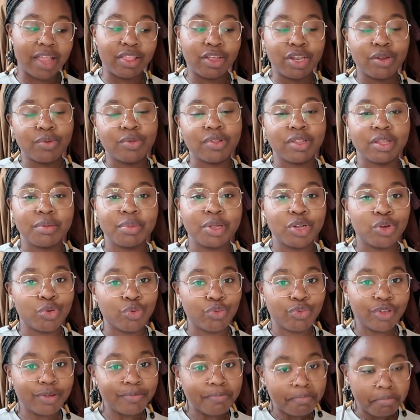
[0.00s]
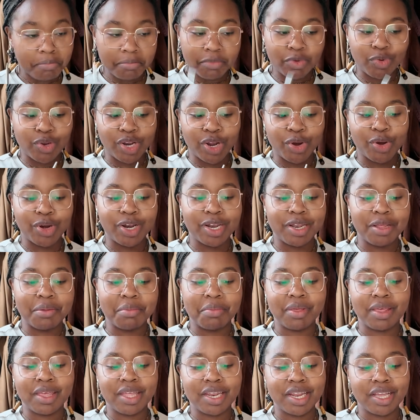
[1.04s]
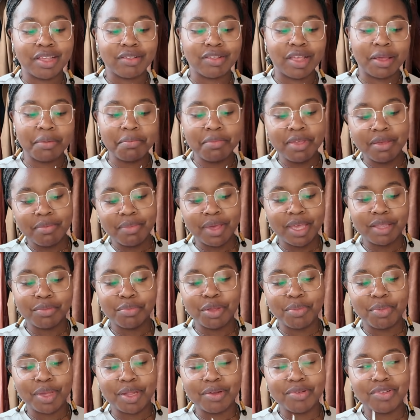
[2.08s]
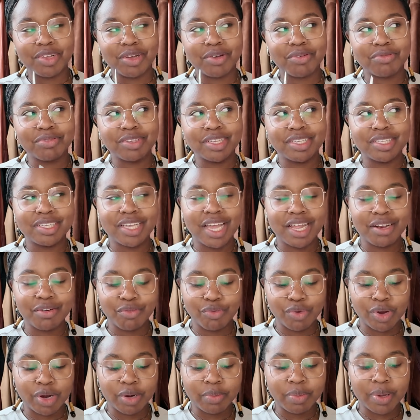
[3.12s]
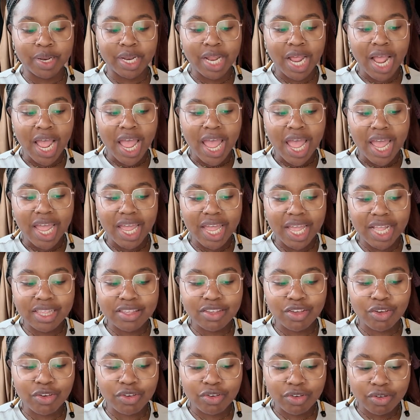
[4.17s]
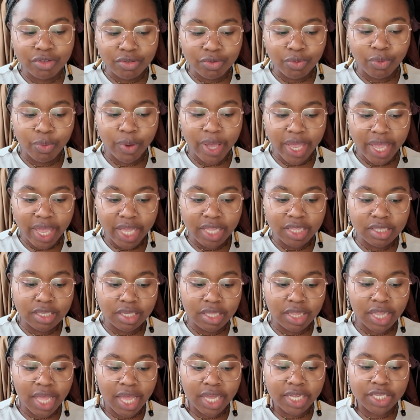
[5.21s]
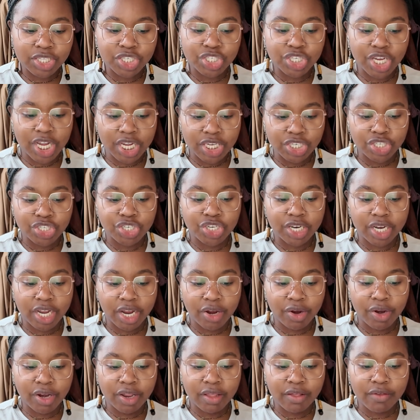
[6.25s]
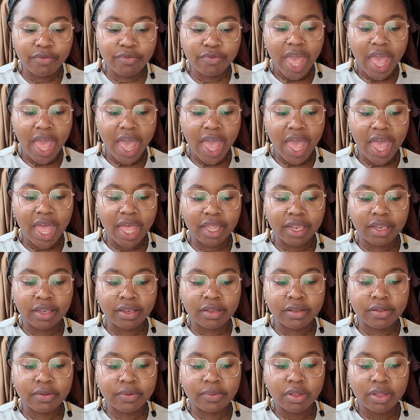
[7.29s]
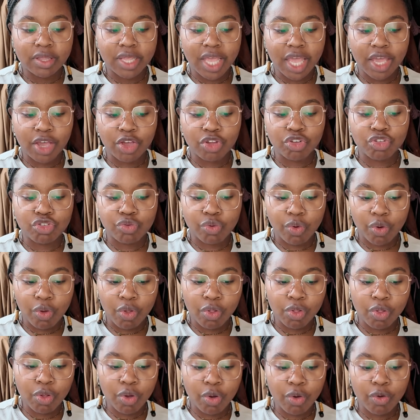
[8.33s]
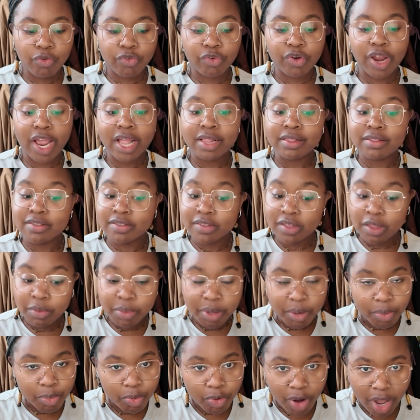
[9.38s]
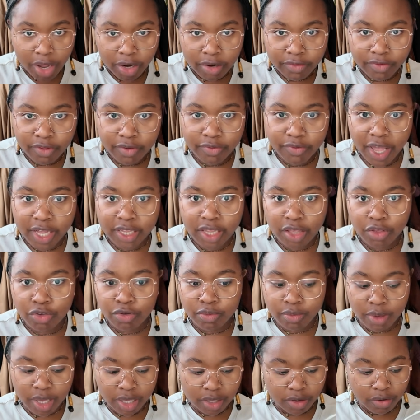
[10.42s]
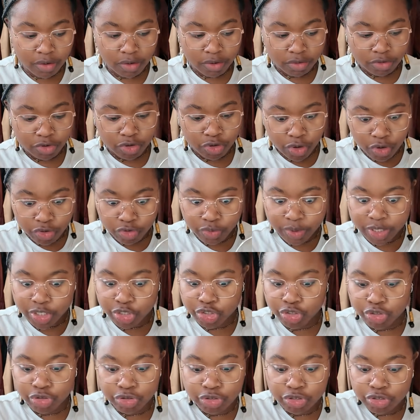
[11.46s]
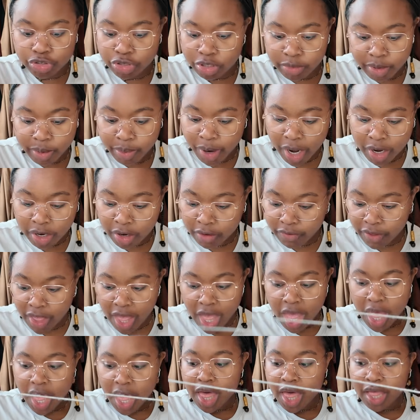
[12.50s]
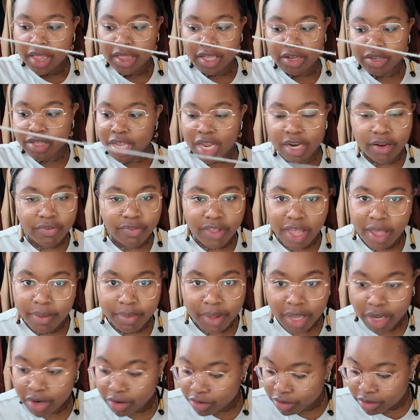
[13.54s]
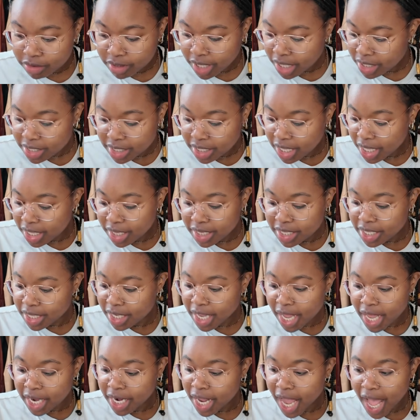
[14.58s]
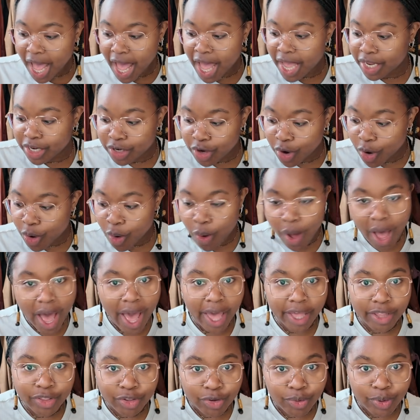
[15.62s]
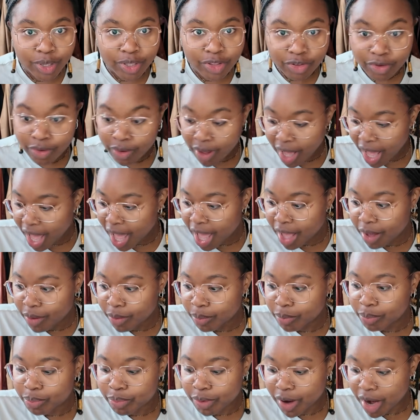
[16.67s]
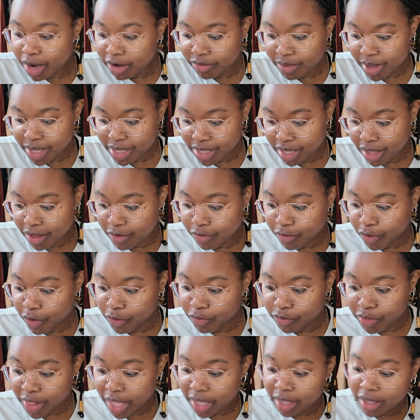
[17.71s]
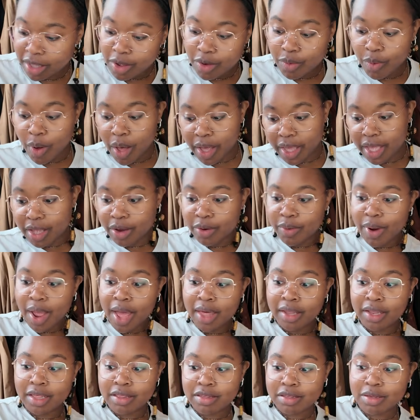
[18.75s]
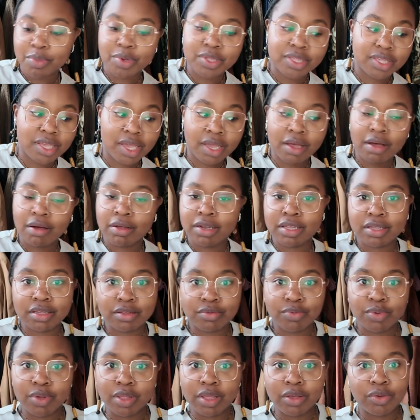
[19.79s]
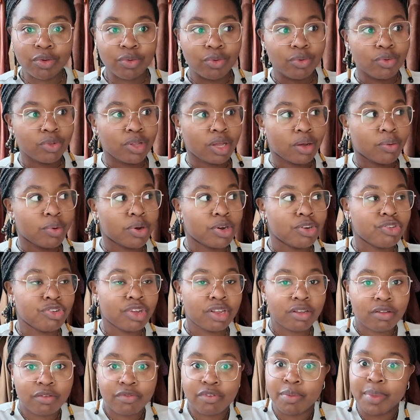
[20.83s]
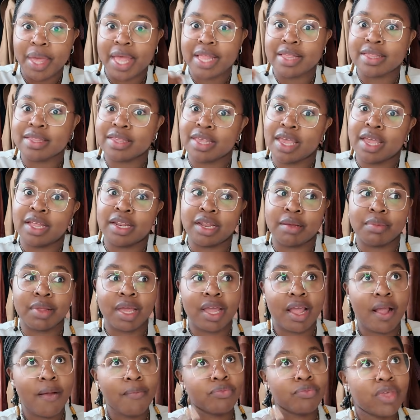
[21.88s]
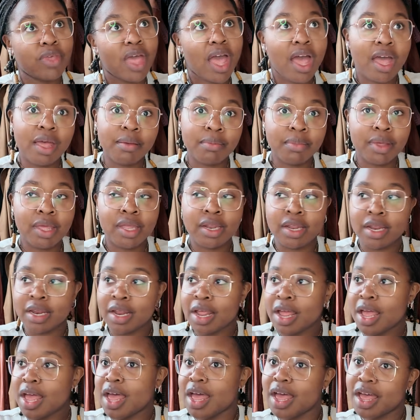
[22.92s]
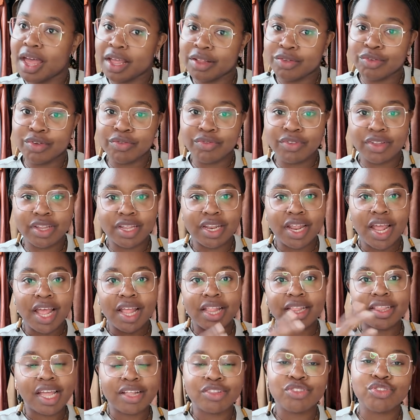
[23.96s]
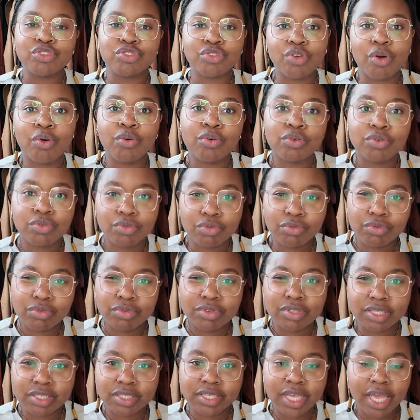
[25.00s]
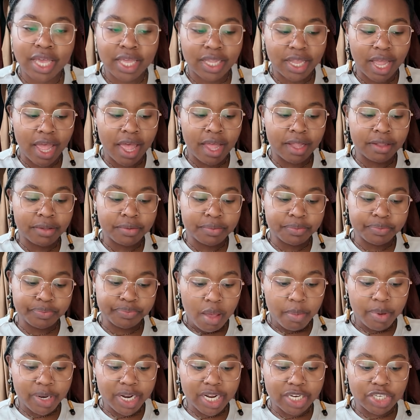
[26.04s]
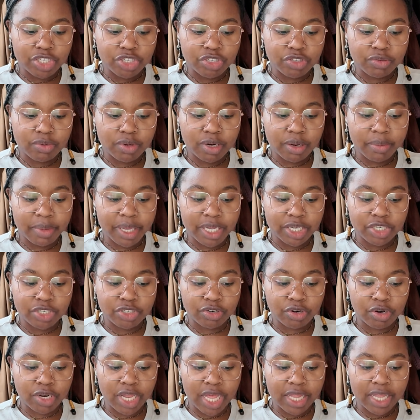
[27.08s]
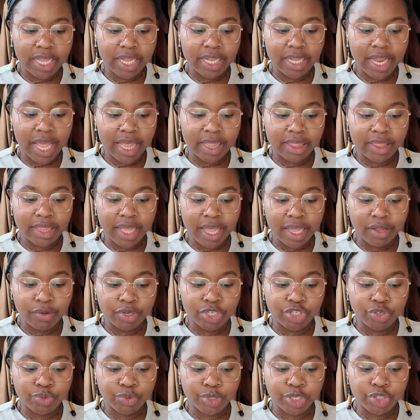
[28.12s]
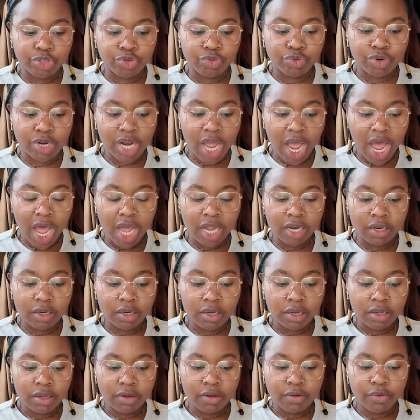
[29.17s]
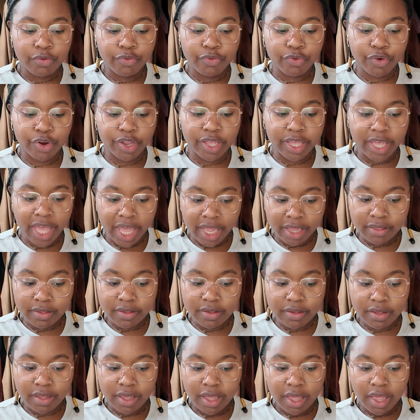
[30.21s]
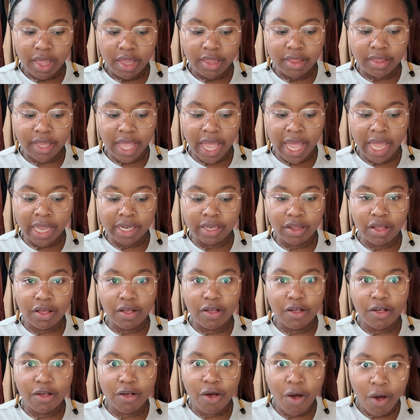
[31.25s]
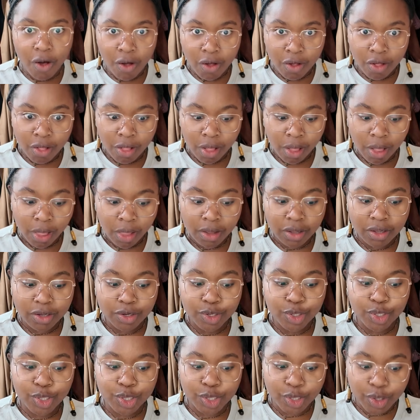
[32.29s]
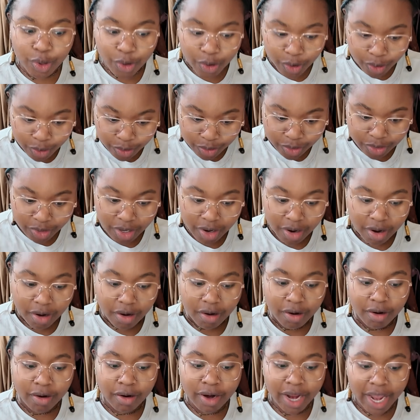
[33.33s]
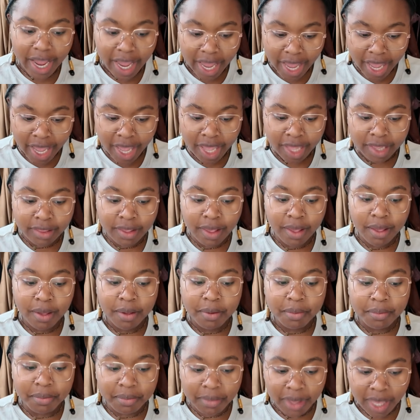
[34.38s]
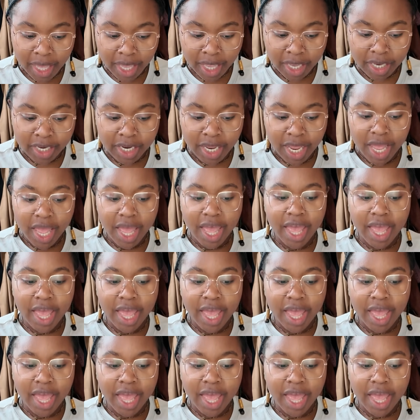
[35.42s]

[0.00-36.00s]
I thought it was a little bit goofy. When I heard it in the beginning, I was like, me made, me made. I was like, oh, this is kind of weird, but it's a good way to like change the narrative and take control over, and still be proud of the fact that you make your own clothes, which you should be proud of. There's a lot of time that gets into that. I know, I do it too. I am proud of myself of like walking around and someone saying, oh, this is really cool. Like, where did you get it from? And saying that, like, I made it. I thrifted it. That's so cool to say that. But I just want to make sure that in that language, we do not forget that all clothes are handmade.